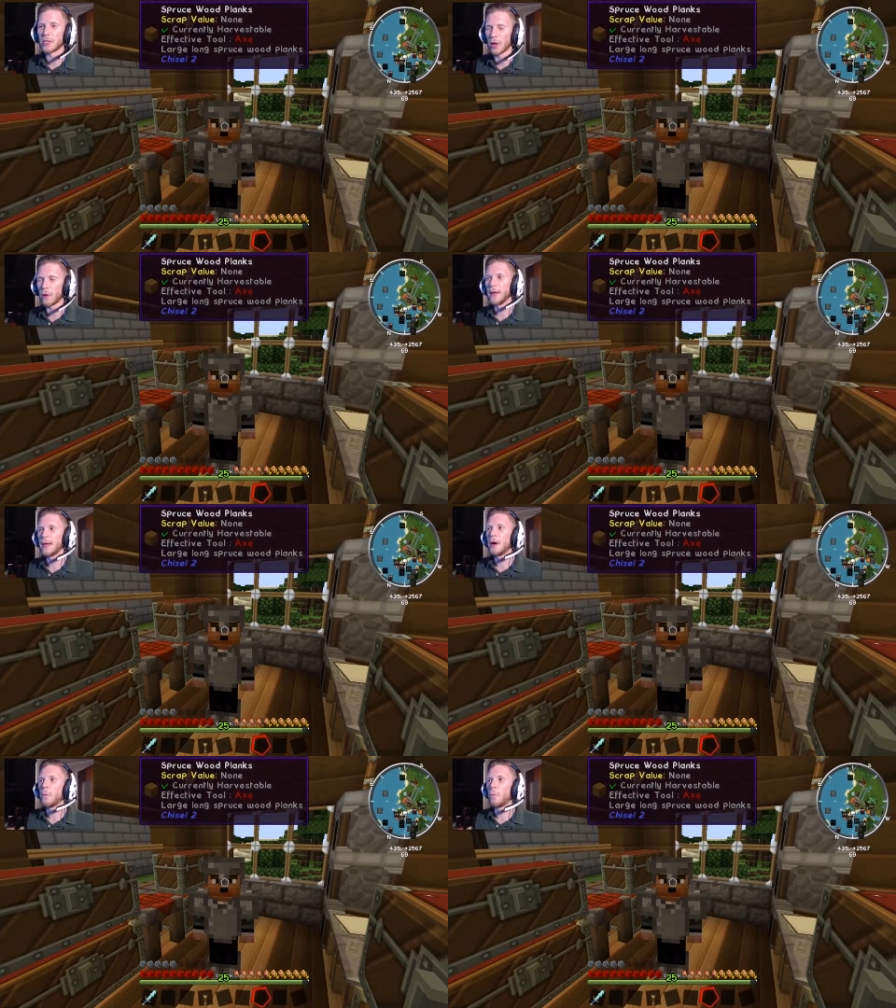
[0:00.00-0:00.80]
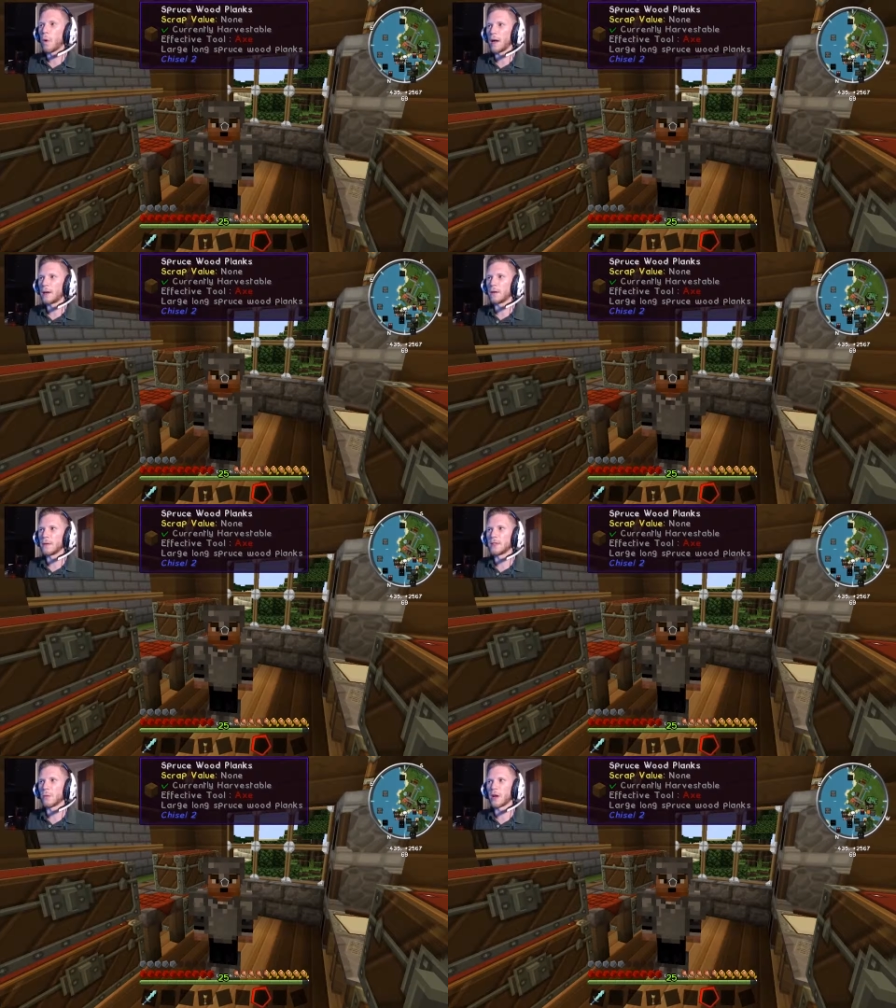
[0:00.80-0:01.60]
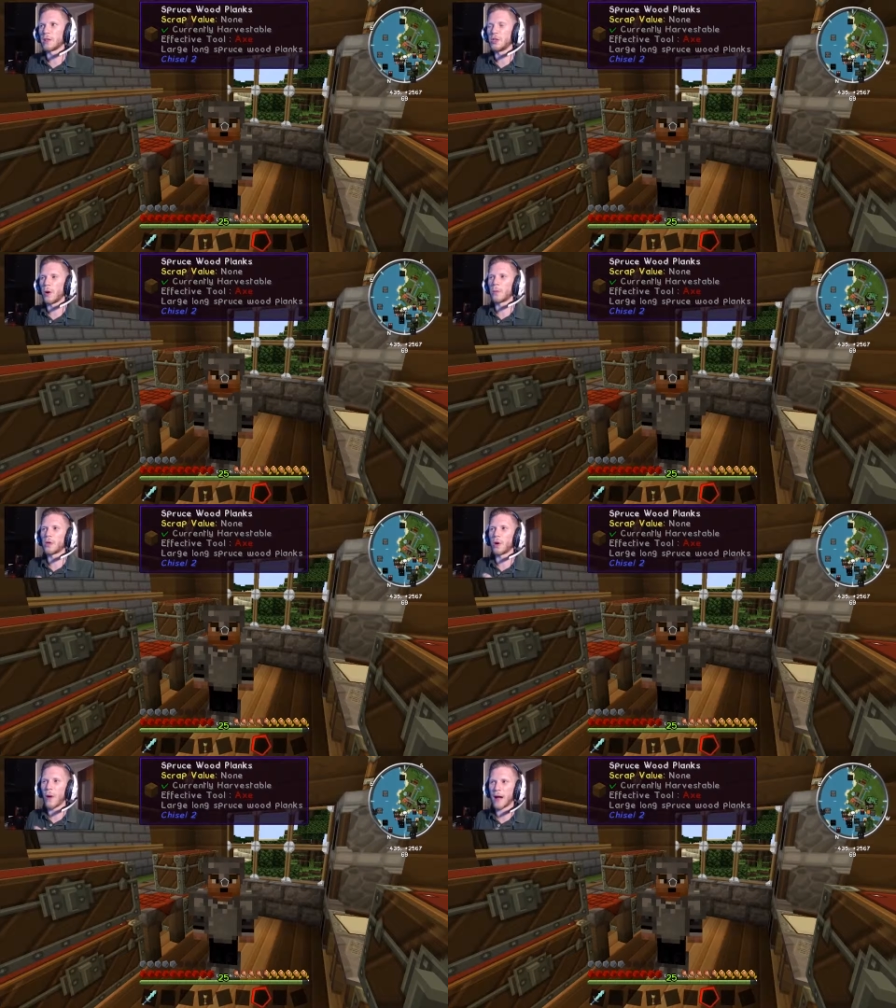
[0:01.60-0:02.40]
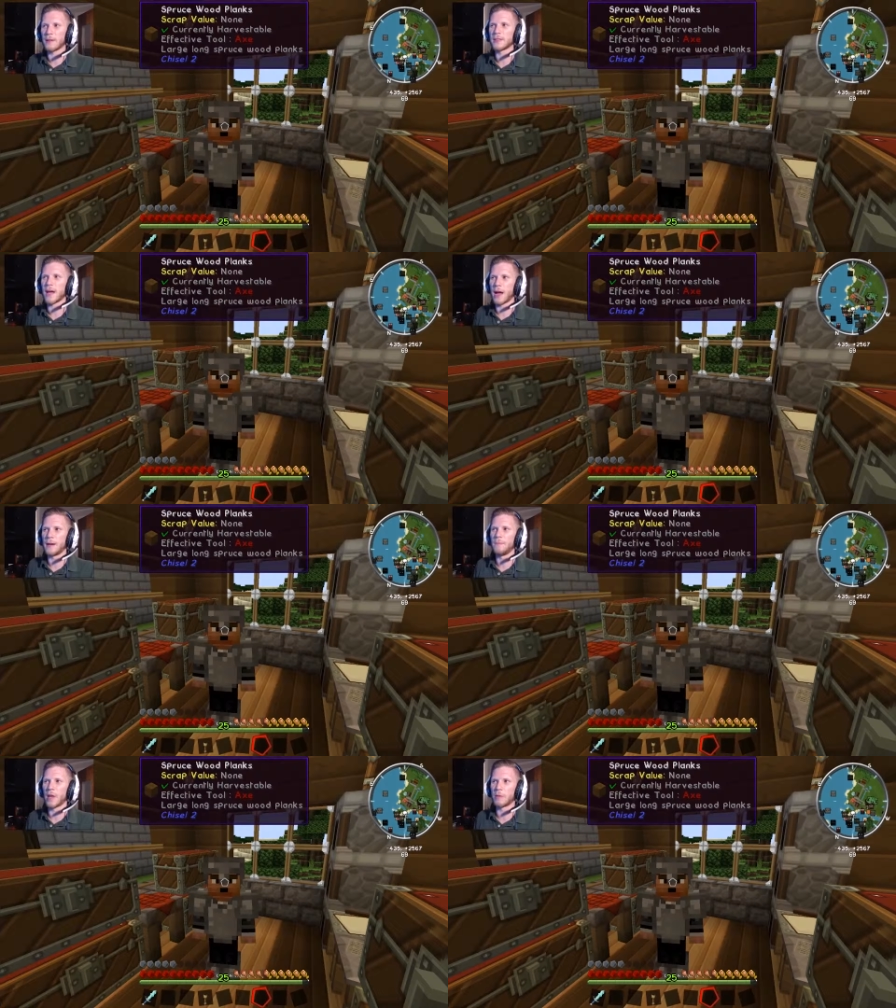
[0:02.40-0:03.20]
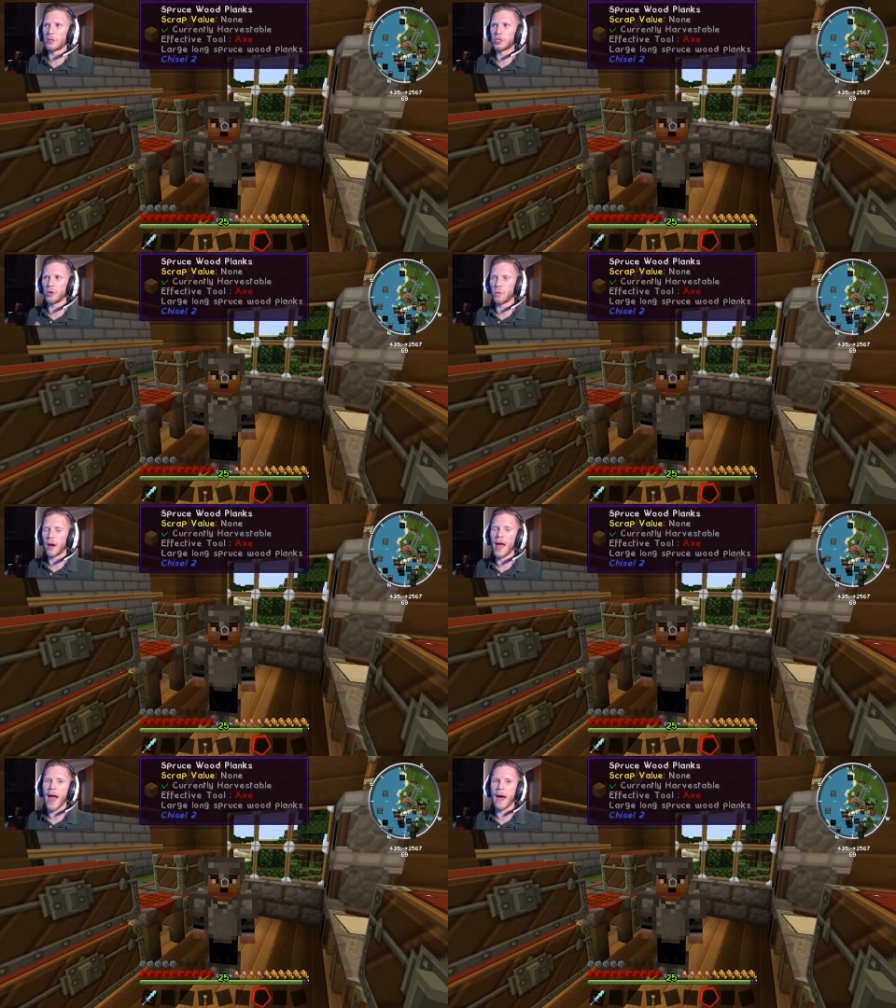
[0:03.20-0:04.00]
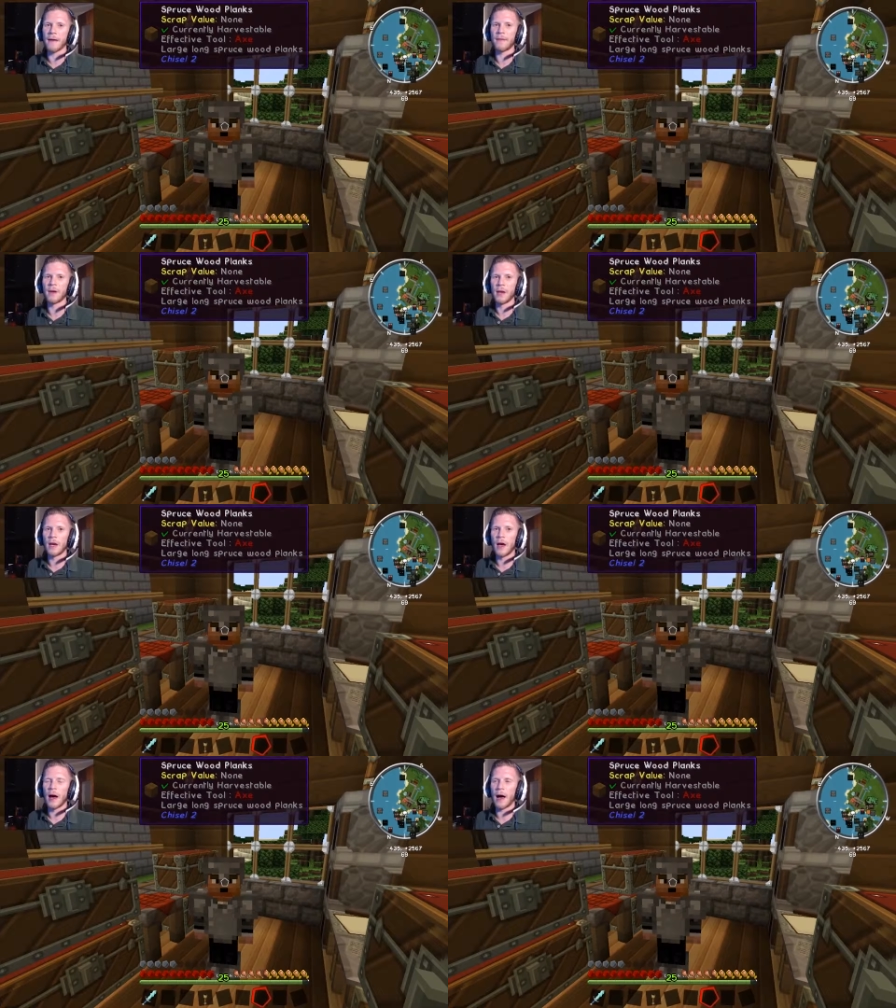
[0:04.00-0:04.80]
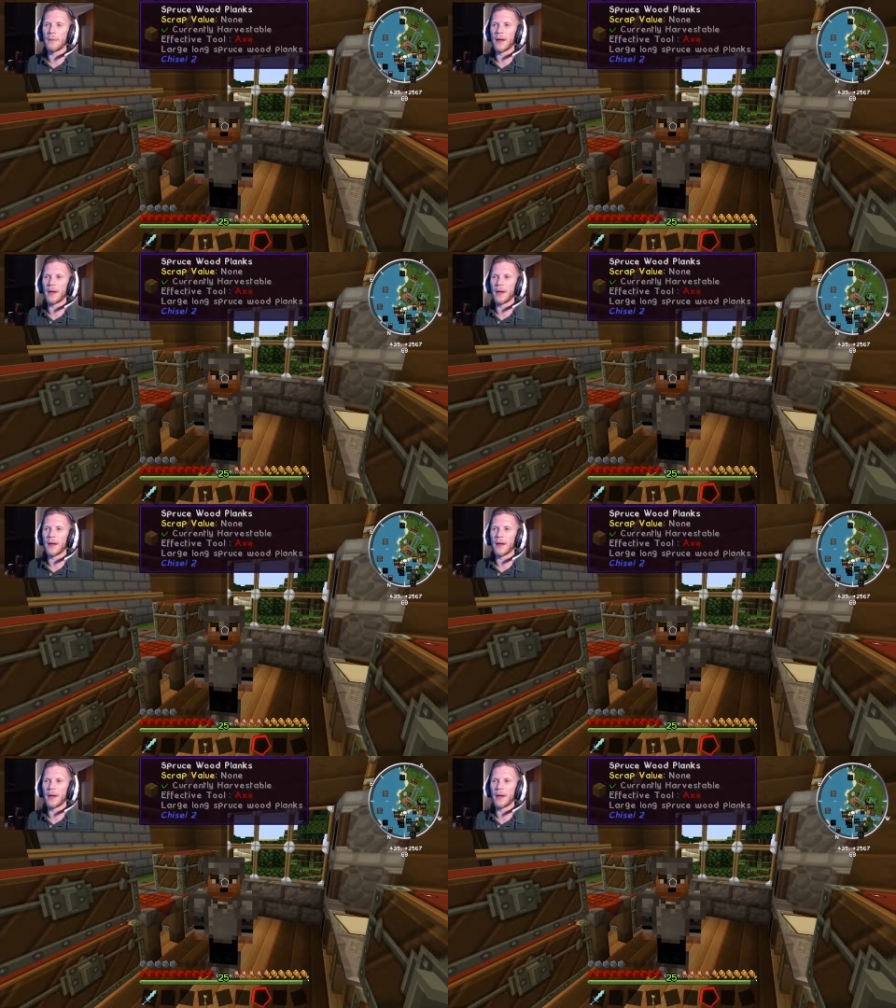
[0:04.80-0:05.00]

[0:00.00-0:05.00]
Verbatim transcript: So what? So what I'll do? I'm going to go outside. I'm going to show you what I have, um,